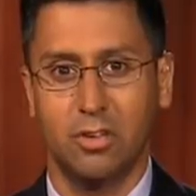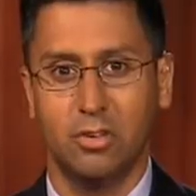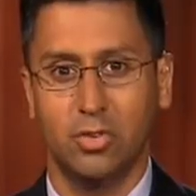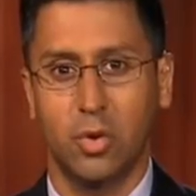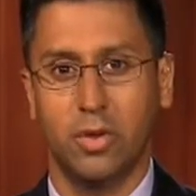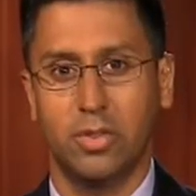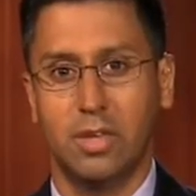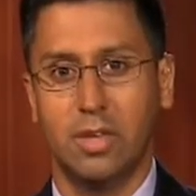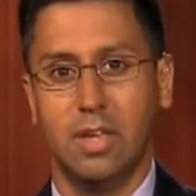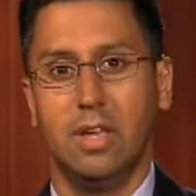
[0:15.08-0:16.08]
Sure.
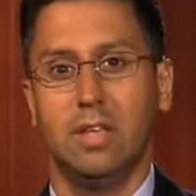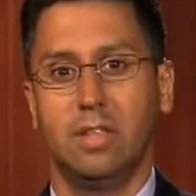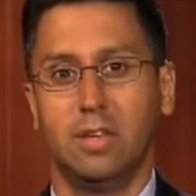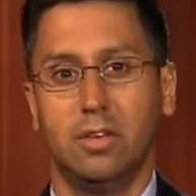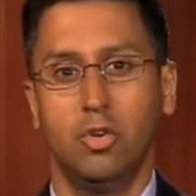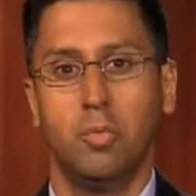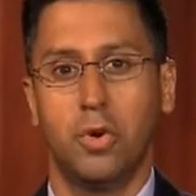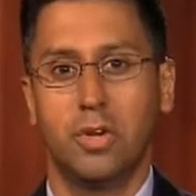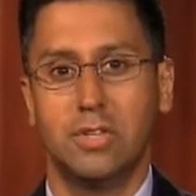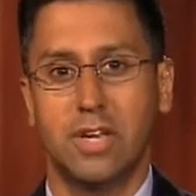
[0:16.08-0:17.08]
The, the new
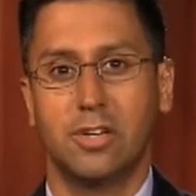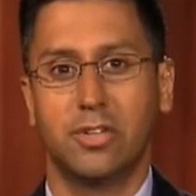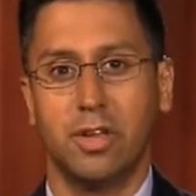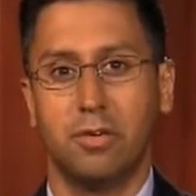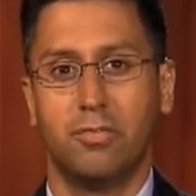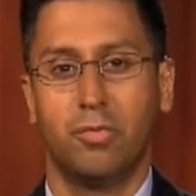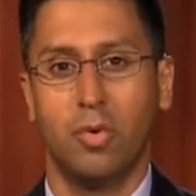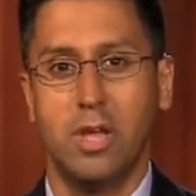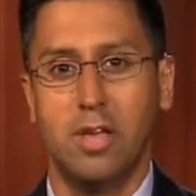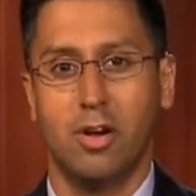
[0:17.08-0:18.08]
book is actually a
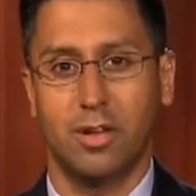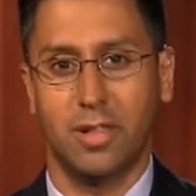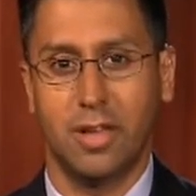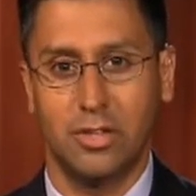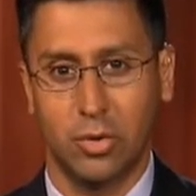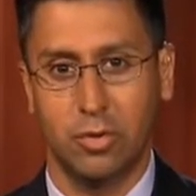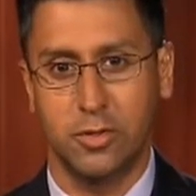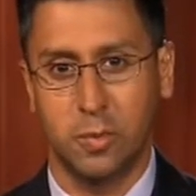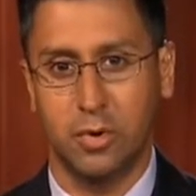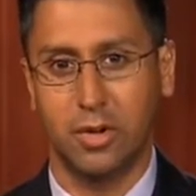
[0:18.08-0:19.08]
free online children's
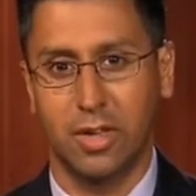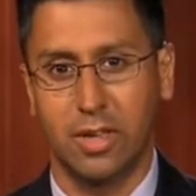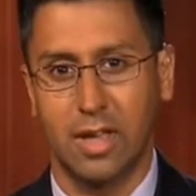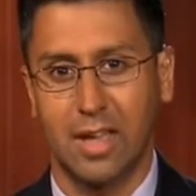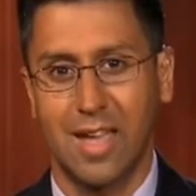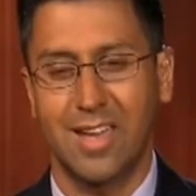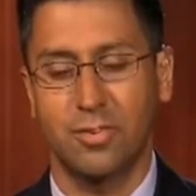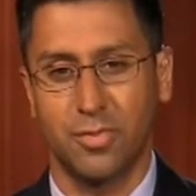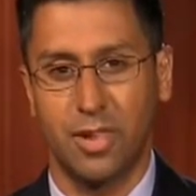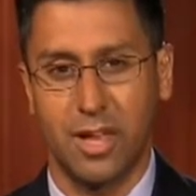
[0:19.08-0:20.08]
book at
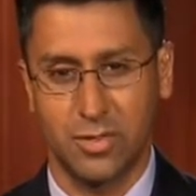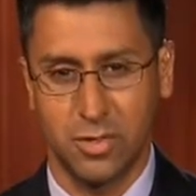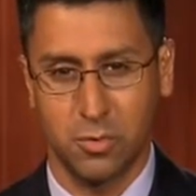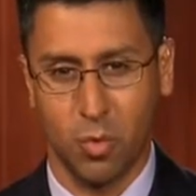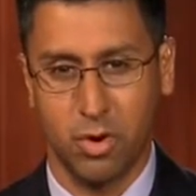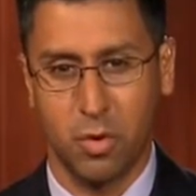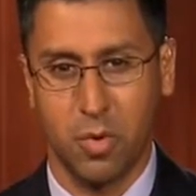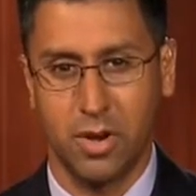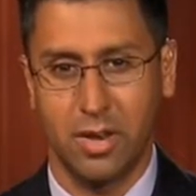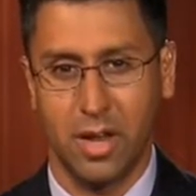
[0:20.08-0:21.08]
anaphylaxis one oh
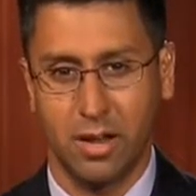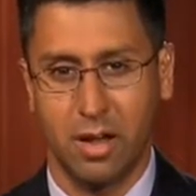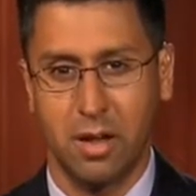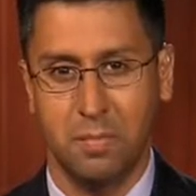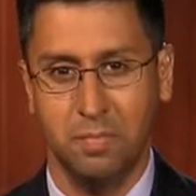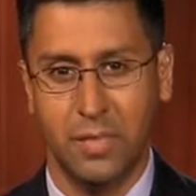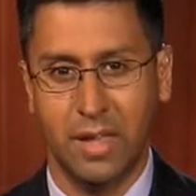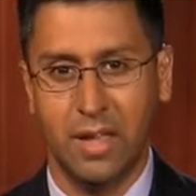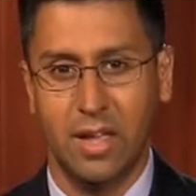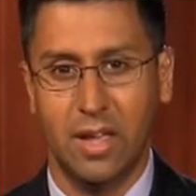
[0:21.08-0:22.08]
one dot com.
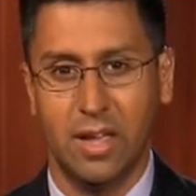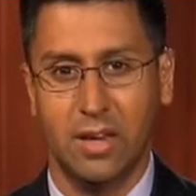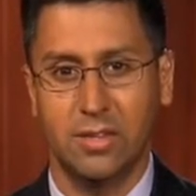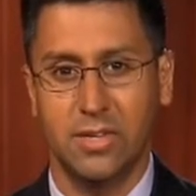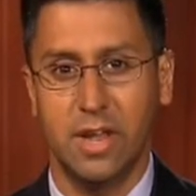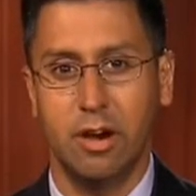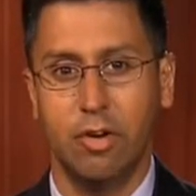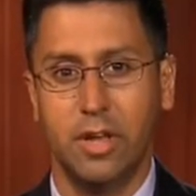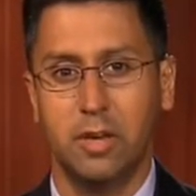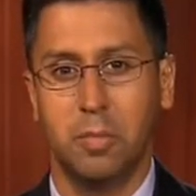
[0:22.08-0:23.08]
And it's
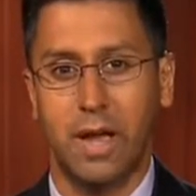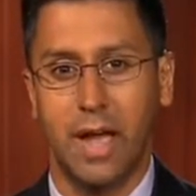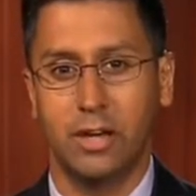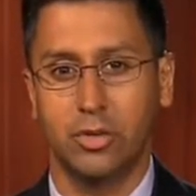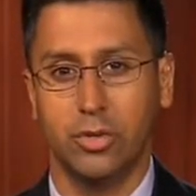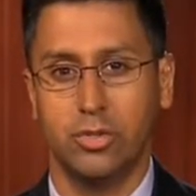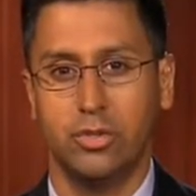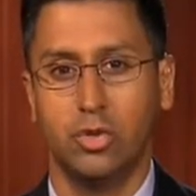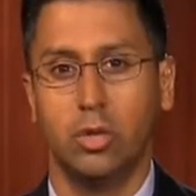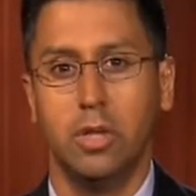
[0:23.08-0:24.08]
narrated by actress
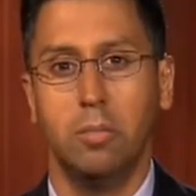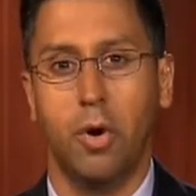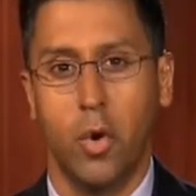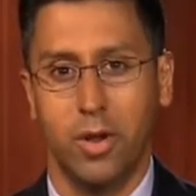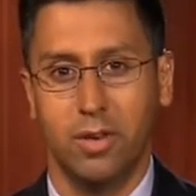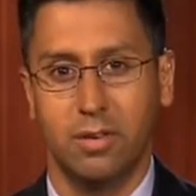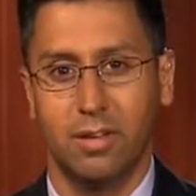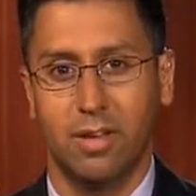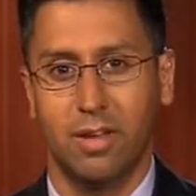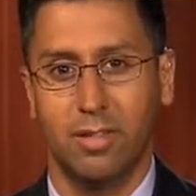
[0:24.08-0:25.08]
Julie Bowen.
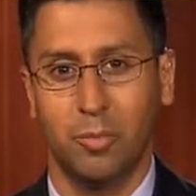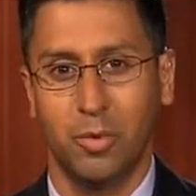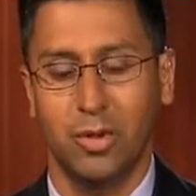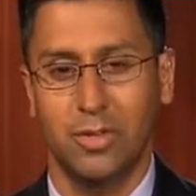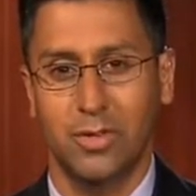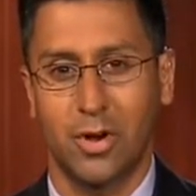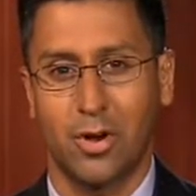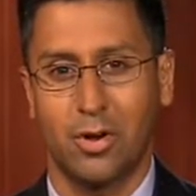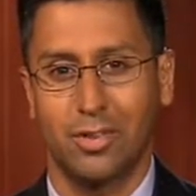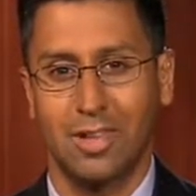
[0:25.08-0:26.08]
Uh, the book is
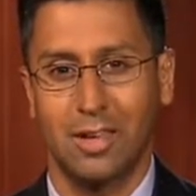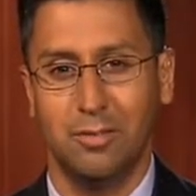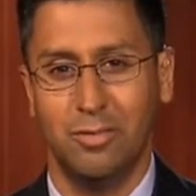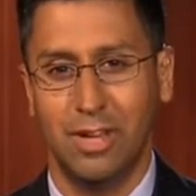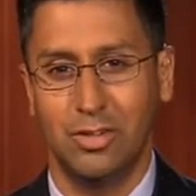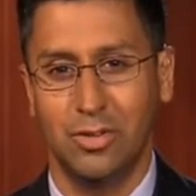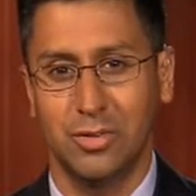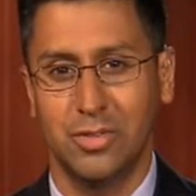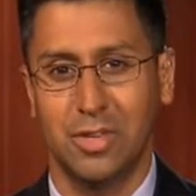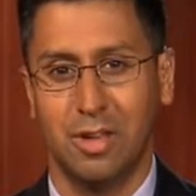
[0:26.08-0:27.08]
called The
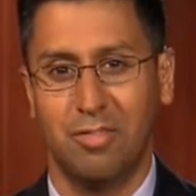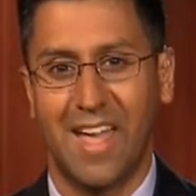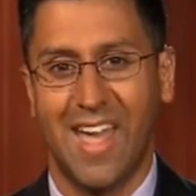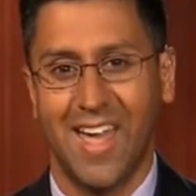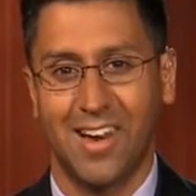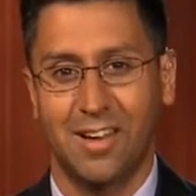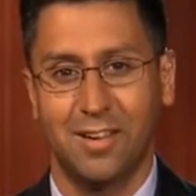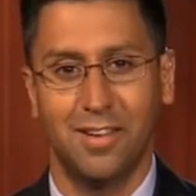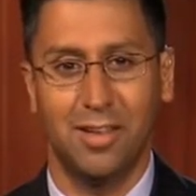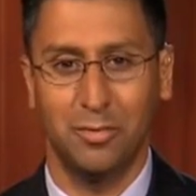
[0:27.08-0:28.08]
Adventures of
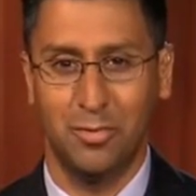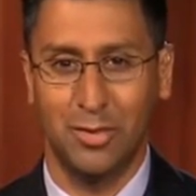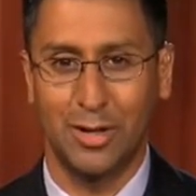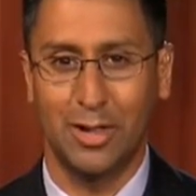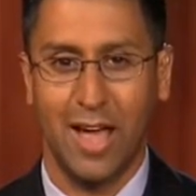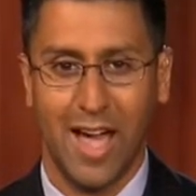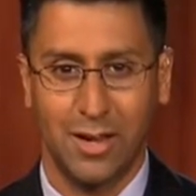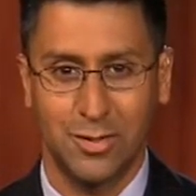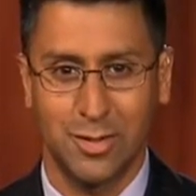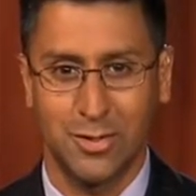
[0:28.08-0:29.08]
Anna and Phil
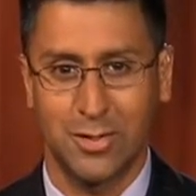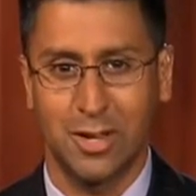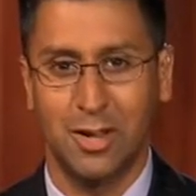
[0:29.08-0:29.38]
Axis,